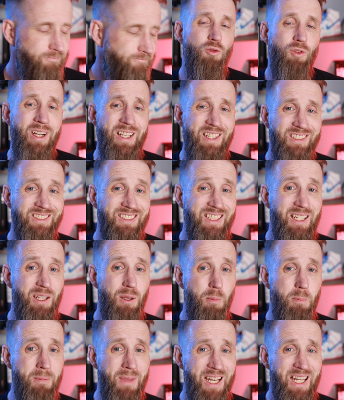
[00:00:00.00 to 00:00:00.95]
Recently,
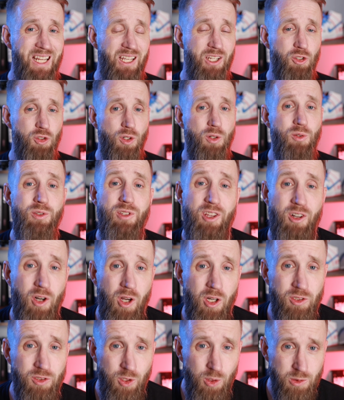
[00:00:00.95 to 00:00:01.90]
Mini introduced their
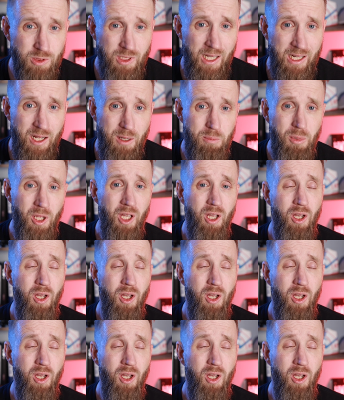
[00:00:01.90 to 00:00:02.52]
all-new lineup,